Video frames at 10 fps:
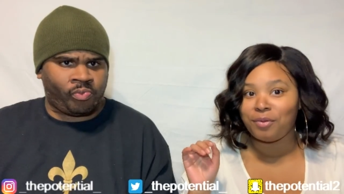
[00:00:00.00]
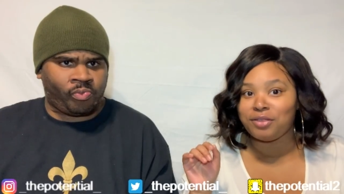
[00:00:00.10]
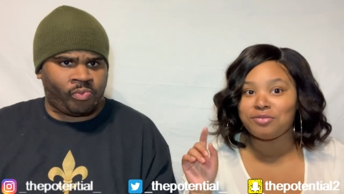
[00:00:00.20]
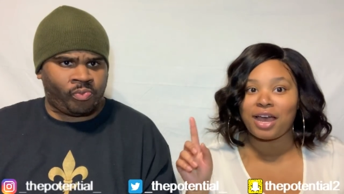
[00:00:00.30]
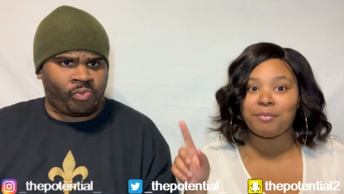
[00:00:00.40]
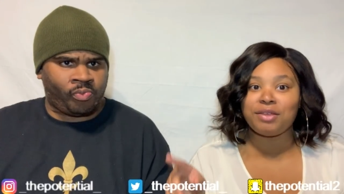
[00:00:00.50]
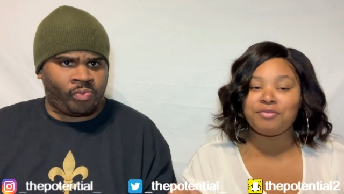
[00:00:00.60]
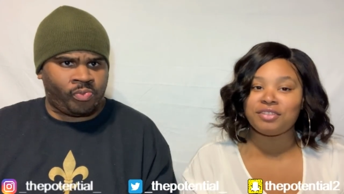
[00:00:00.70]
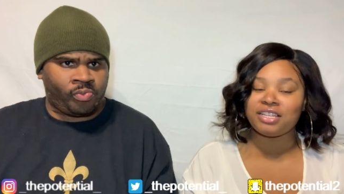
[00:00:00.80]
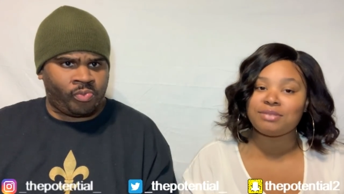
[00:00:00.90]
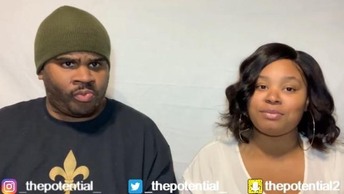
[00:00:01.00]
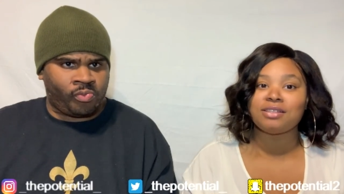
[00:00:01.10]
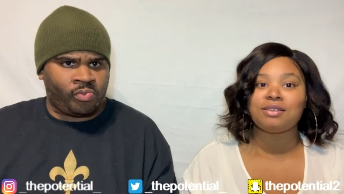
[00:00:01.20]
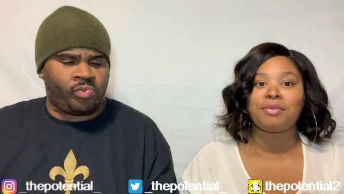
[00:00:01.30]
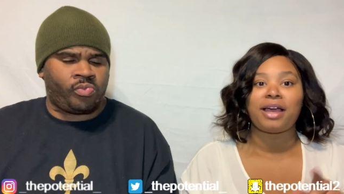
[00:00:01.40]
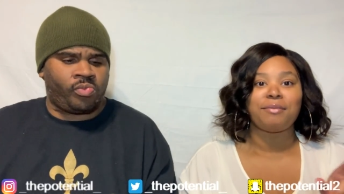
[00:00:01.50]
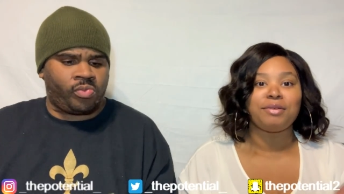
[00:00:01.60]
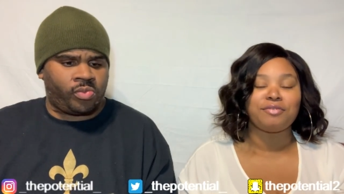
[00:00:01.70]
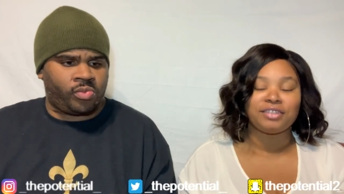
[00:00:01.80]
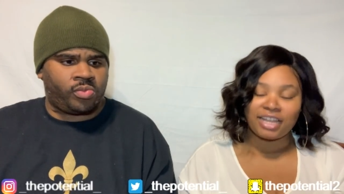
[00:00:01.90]
Speaker 1: one, you got beef with this person, but got mm-hmm. beef
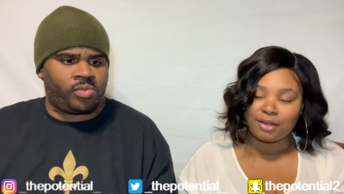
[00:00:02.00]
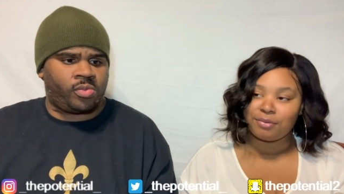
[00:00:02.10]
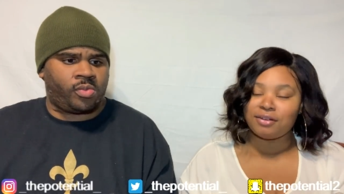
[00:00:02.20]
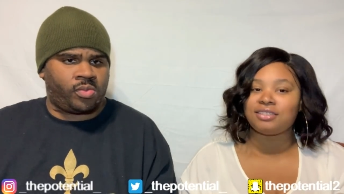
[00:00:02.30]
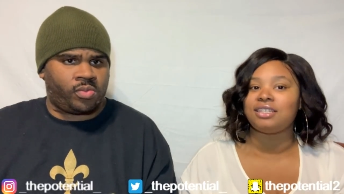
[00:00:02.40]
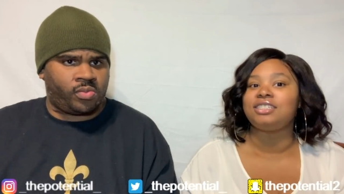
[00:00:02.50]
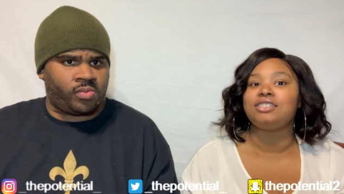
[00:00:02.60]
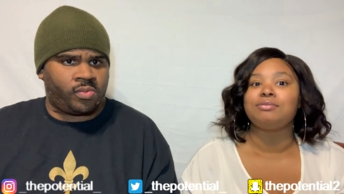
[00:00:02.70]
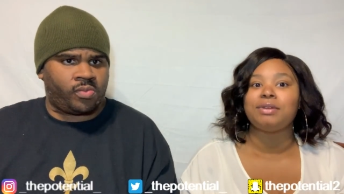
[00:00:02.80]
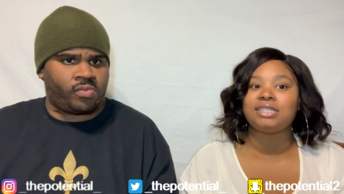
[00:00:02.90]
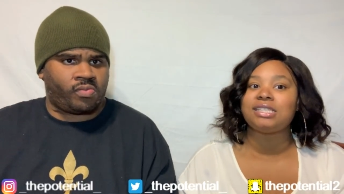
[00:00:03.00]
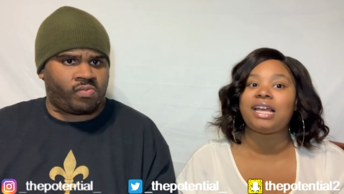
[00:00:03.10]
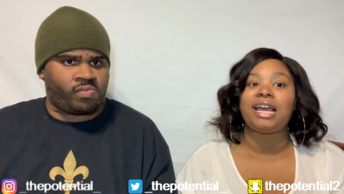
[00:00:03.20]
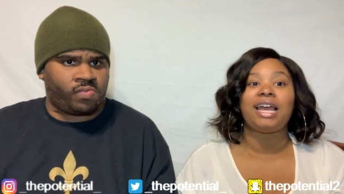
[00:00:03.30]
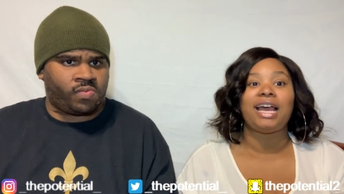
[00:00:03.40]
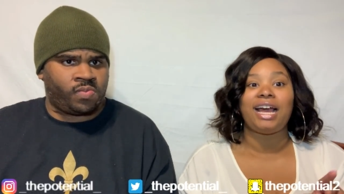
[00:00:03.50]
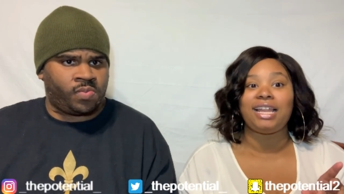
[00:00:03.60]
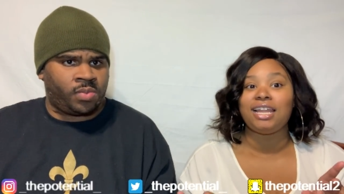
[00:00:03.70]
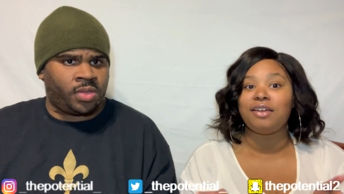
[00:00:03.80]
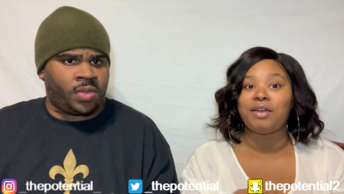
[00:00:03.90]
with mm-hmm. that person." Mm-hmm. She'll be saying, "I
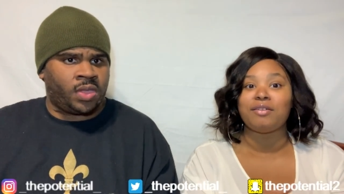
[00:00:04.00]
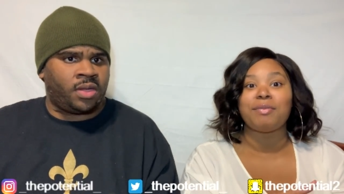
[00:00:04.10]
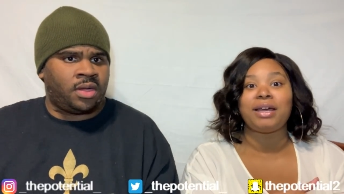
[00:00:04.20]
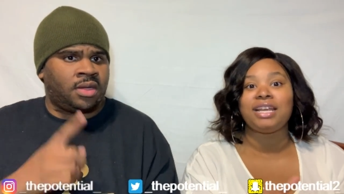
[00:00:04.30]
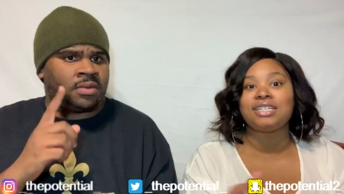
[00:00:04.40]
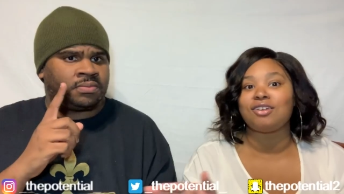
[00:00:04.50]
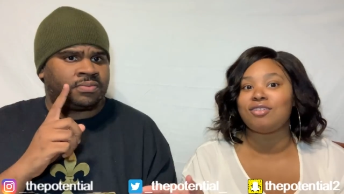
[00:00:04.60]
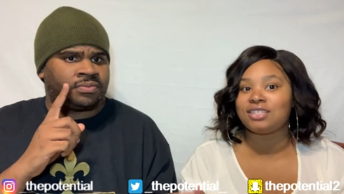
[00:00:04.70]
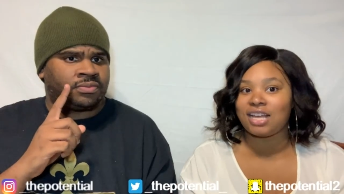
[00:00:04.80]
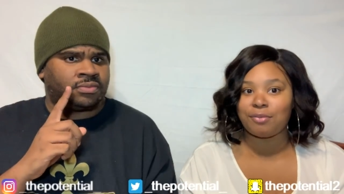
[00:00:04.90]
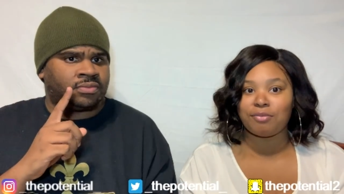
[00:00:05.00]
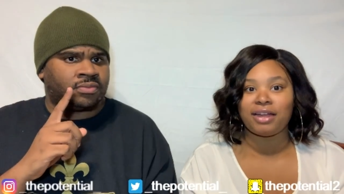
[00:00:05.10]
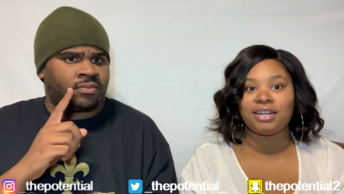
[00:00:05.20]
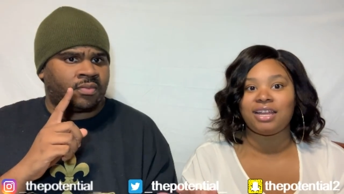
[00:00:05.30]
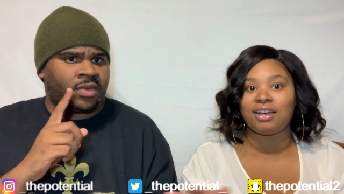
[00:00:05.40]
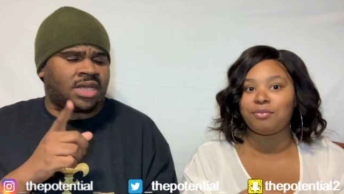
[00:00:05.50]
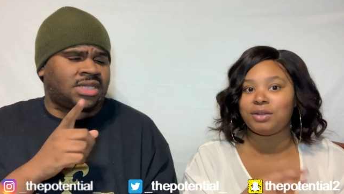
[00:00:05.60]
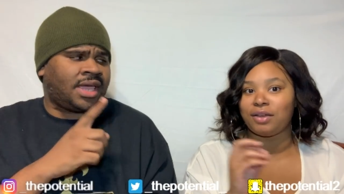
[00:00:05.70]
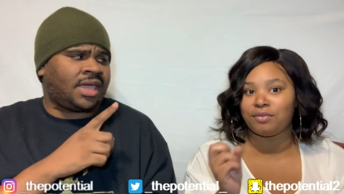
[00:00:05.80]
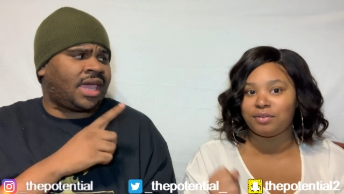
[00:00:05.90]
love everybody that's on top right now." Because
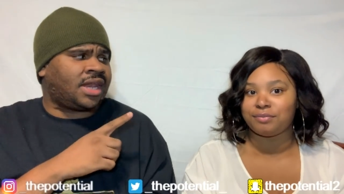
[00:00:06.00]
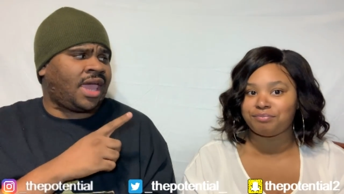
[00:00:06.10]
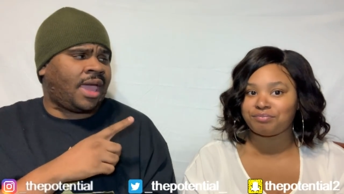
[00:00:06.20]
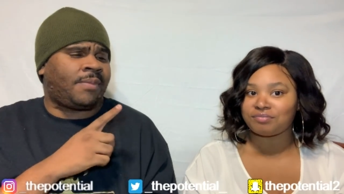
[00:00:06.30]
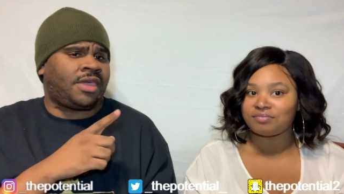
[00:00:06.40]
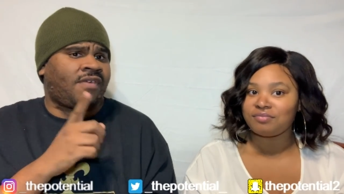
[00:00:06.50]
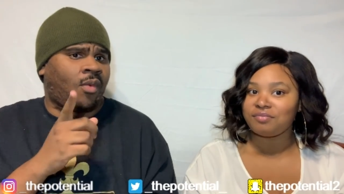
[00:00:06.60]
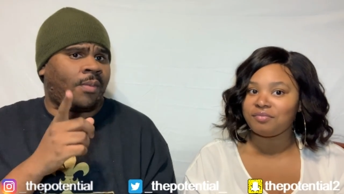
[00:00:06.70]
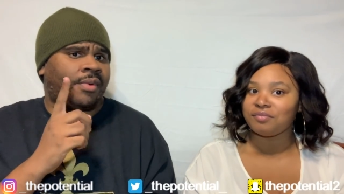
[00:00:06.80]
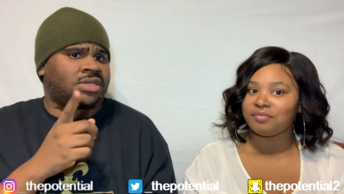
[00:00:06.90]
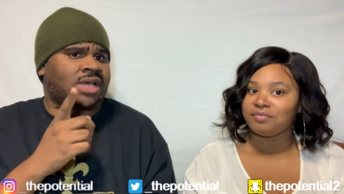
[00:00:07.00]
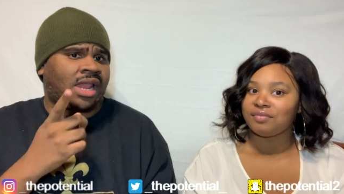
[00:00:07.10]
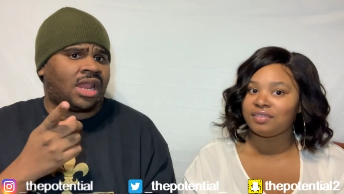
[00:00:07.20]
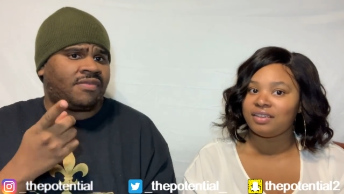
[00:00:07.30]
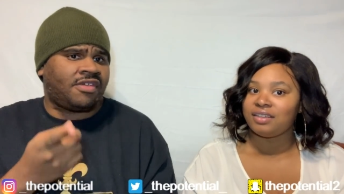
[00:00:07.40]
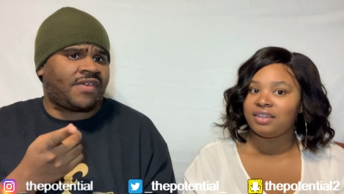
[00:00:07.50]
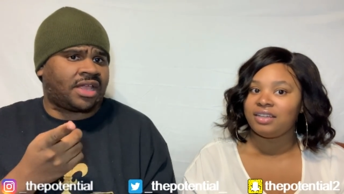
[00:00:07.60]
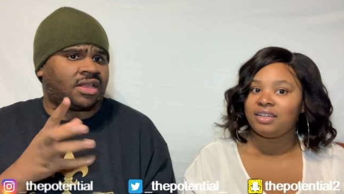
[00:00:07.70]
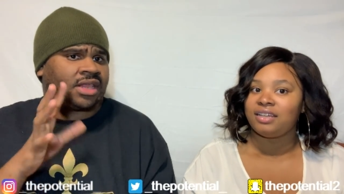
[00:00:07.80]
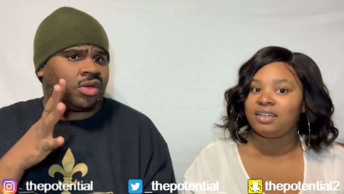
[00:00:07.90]
her
Speaker 2: Katy had beef at one point, so I love the fact
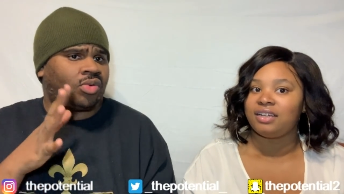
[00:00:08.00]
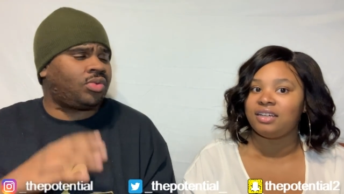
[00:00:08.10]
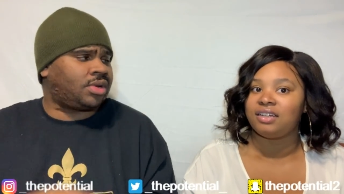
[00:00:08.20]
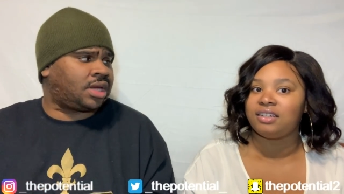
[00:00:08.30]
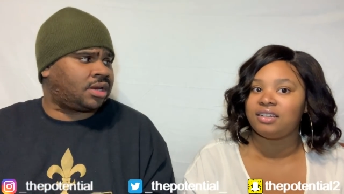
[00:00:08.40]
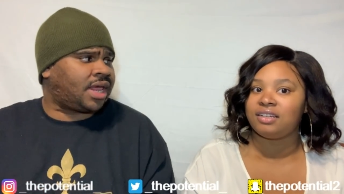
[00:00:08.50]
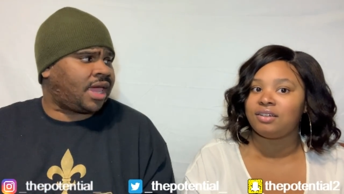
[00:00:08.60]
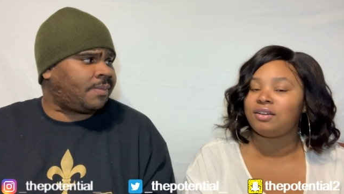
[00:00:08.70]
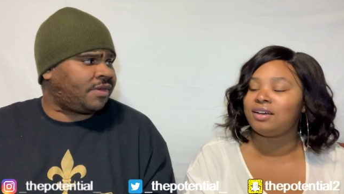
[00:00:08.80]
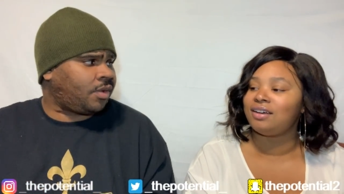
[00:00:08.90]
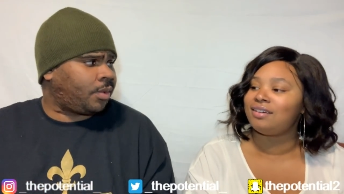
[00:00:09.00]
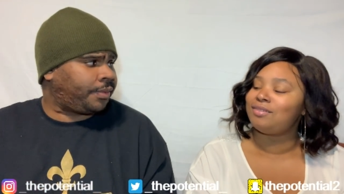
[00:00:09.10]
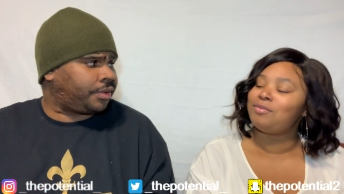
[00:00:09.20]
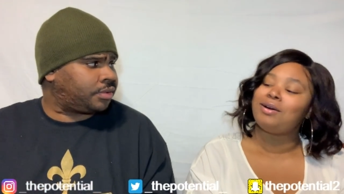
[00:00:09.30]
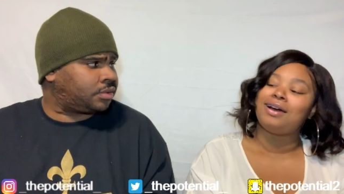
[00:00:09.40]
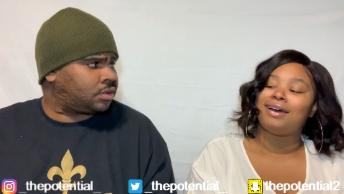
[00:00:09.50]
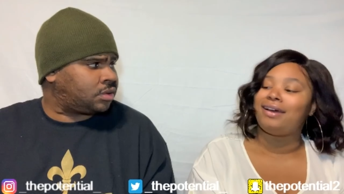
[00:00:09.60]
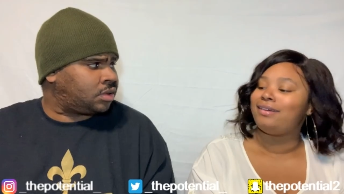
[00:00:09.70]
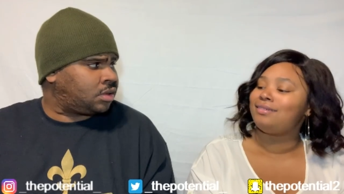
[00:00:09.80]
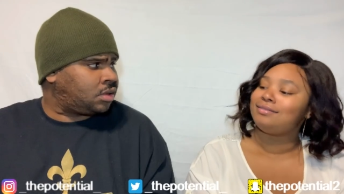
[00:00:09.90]
that they cool again. They had beef at one point.
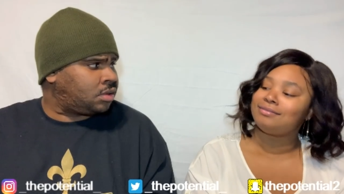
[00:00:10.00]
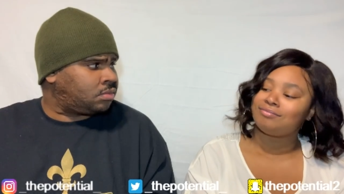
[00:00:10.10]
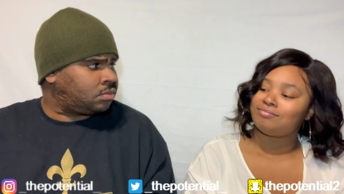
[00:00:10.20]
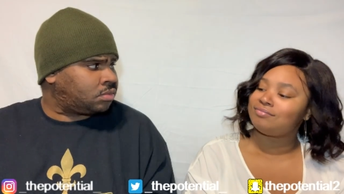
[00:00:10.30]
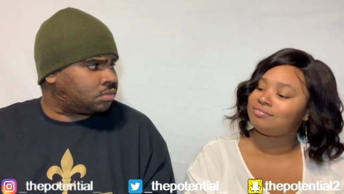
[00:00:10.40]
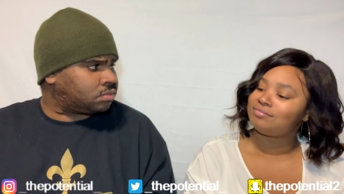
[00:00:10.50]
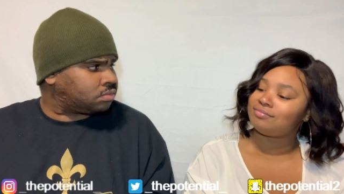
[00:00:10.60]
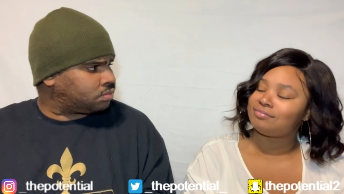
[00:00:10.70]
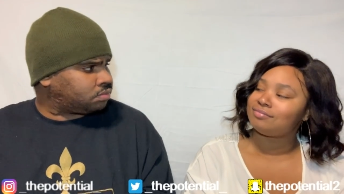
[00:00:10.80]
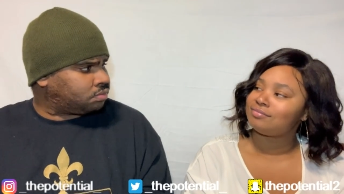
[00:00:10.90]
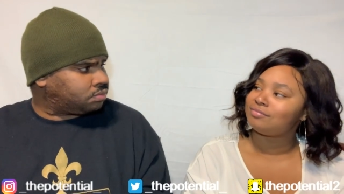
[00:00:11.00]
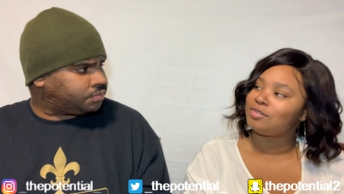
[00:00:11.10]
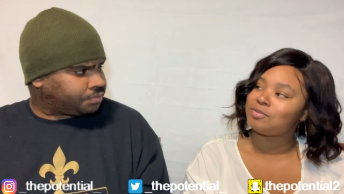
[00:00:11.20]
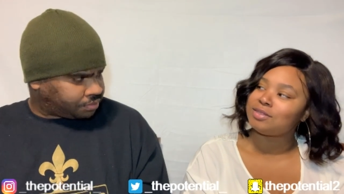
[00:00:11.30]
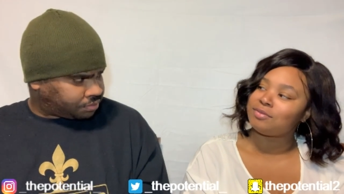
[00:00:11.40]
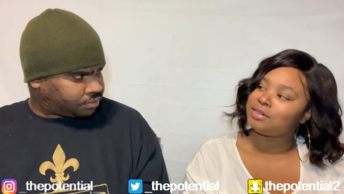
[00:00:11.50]
Speaker 1: Why? What was the